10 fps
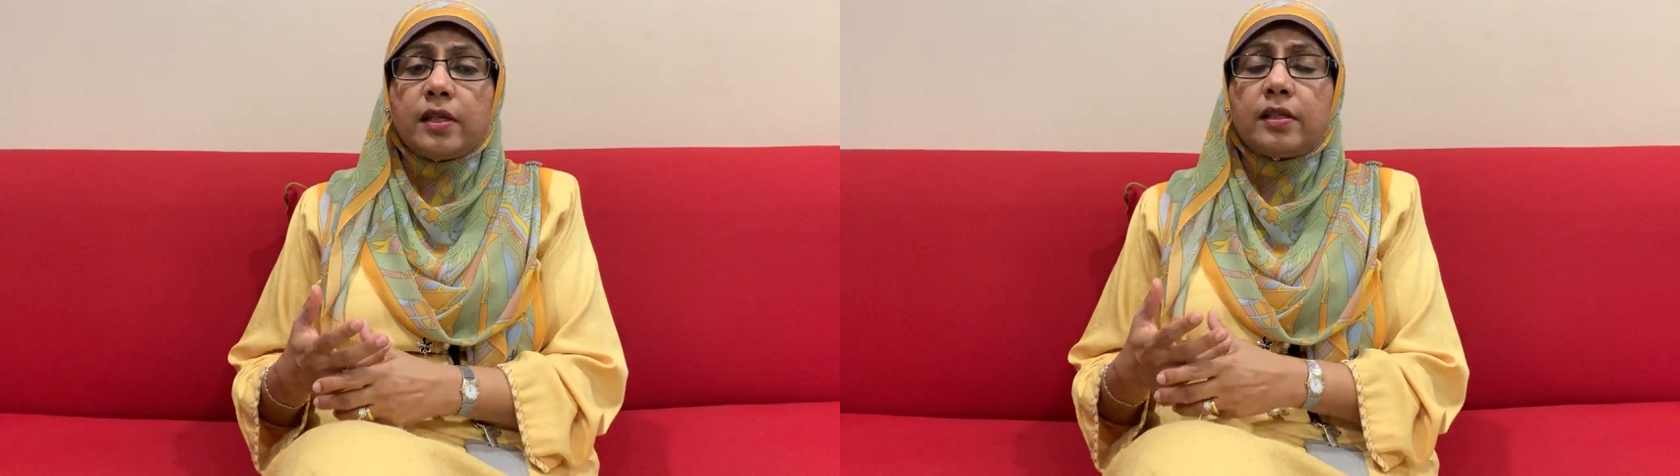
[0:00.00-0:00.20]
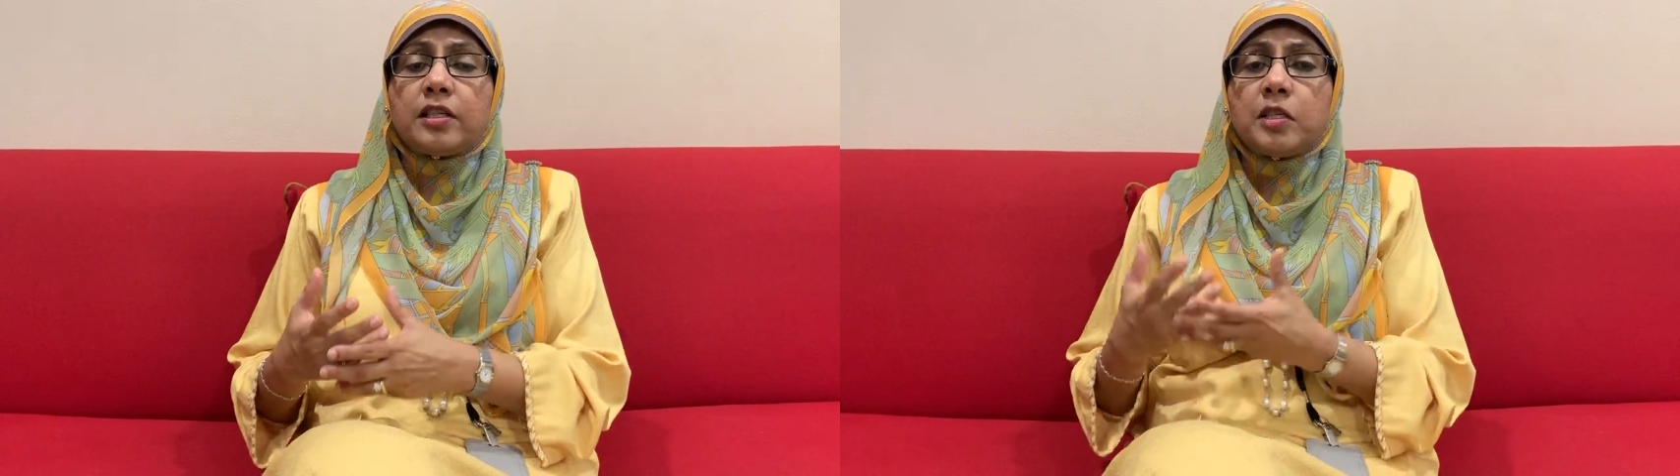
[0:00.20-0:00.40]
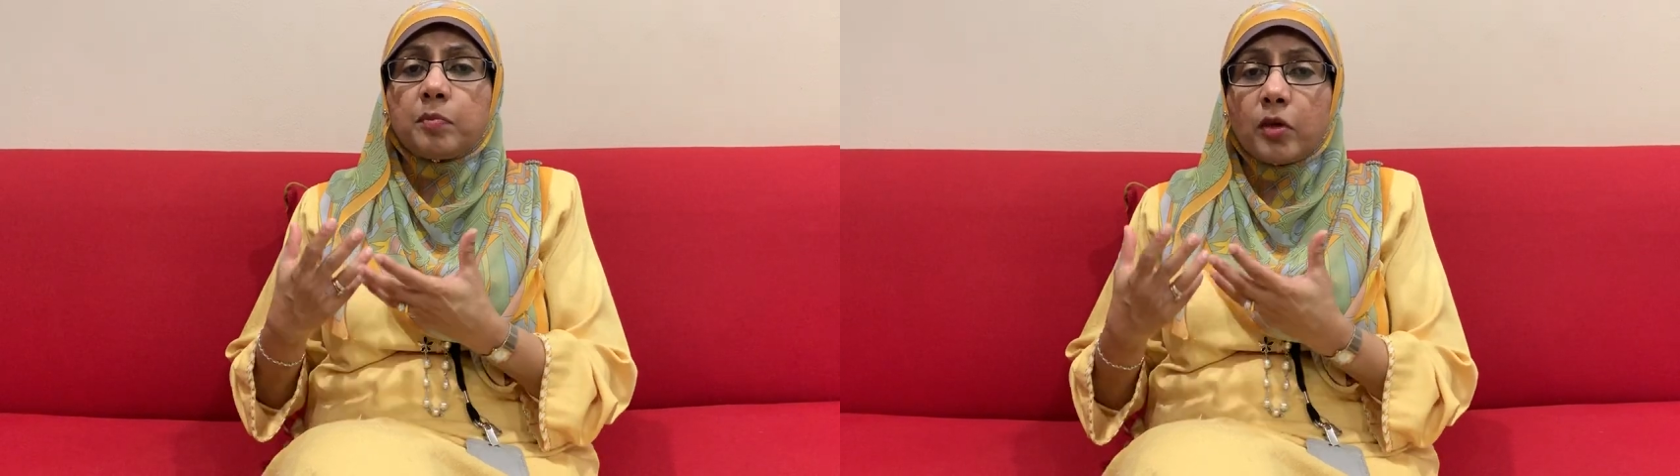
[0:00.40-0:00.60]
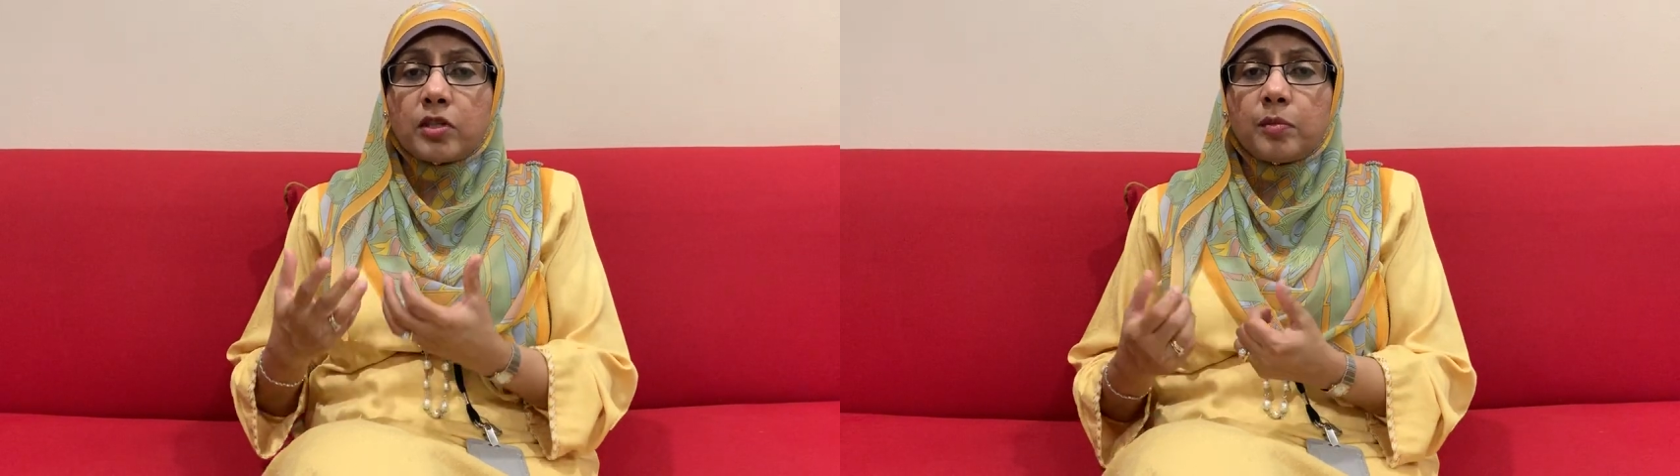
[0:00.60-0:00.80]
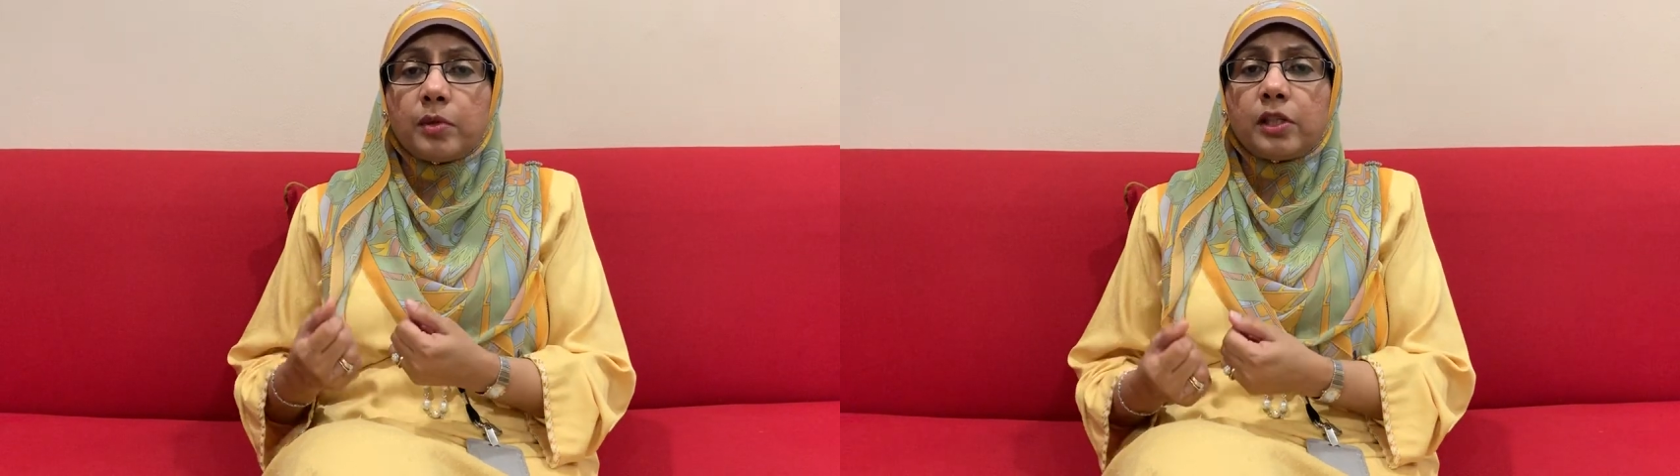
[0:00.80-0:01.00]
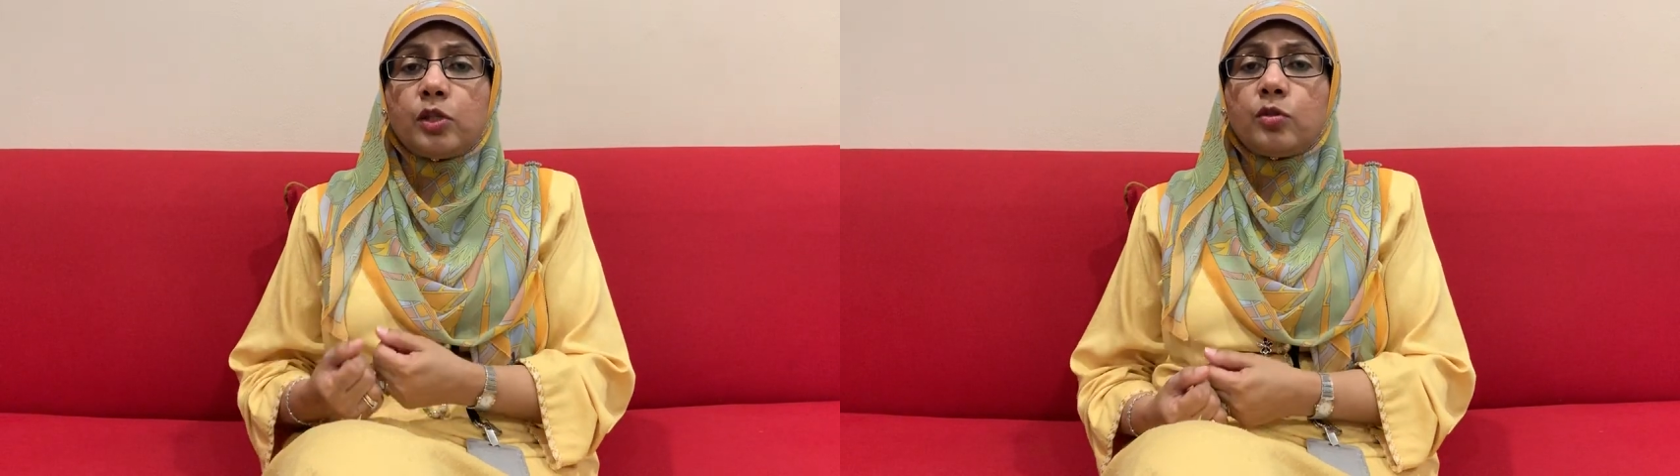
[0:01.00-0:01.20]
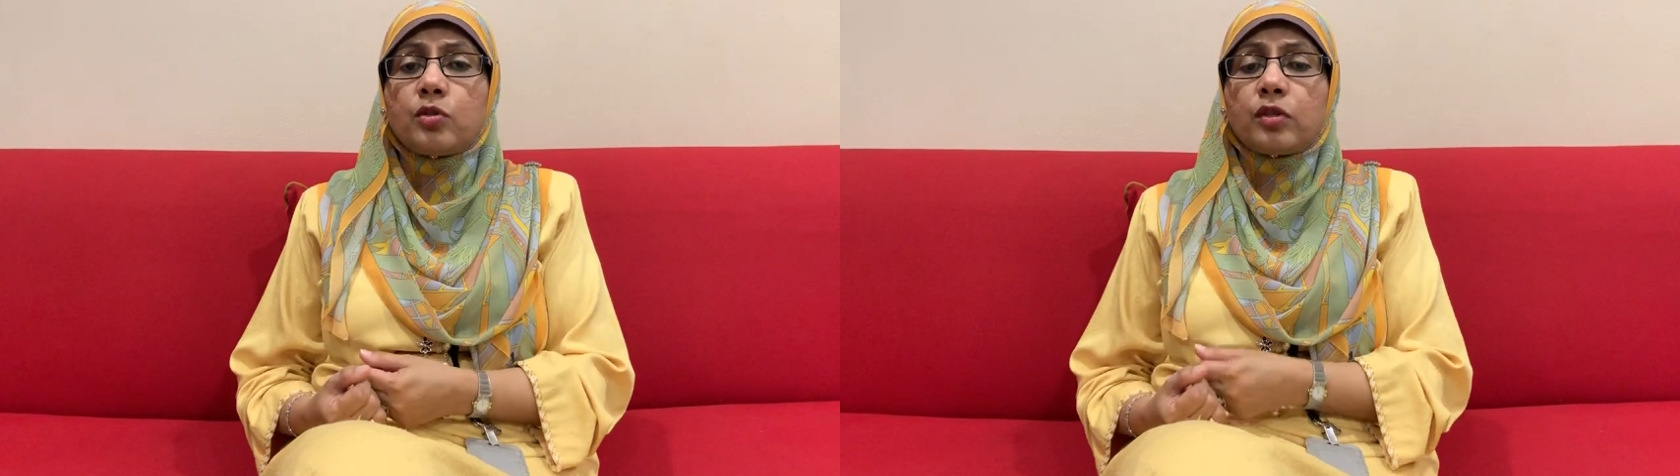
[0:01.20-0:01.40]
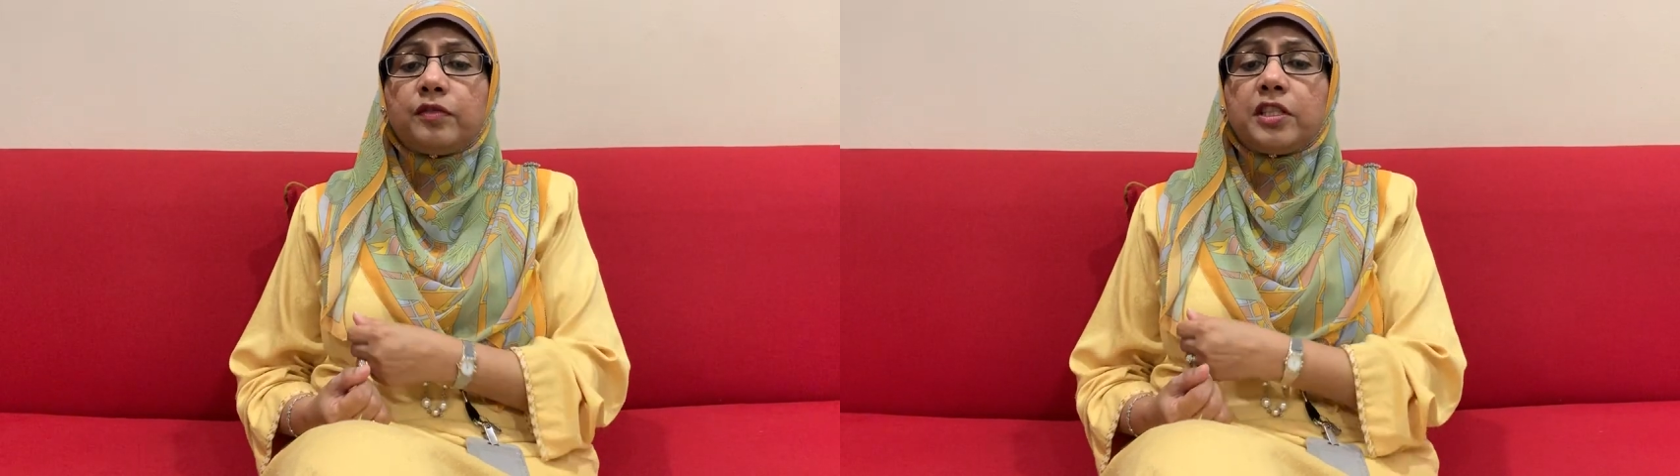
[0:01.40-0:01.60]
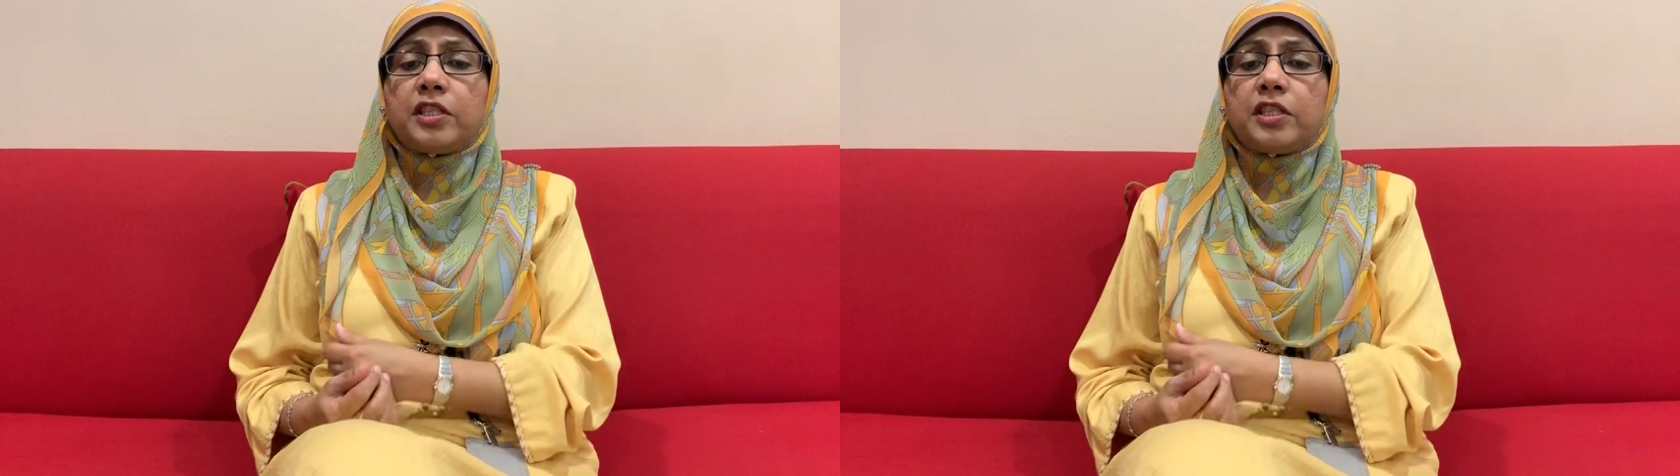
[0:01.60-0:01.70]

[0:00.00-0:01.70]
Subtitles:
the responsible use of